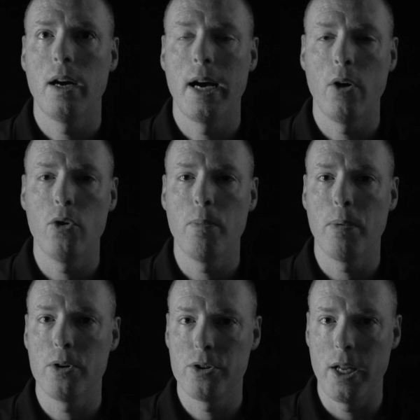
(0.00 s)
how to
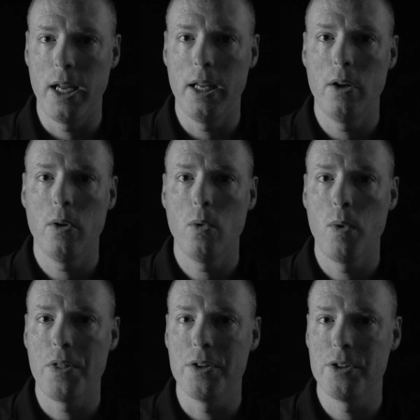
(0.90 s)
proceed
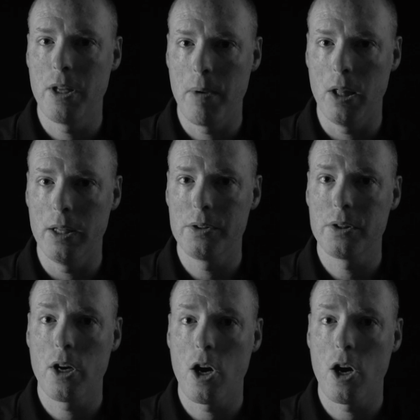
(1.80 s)
with the stimulus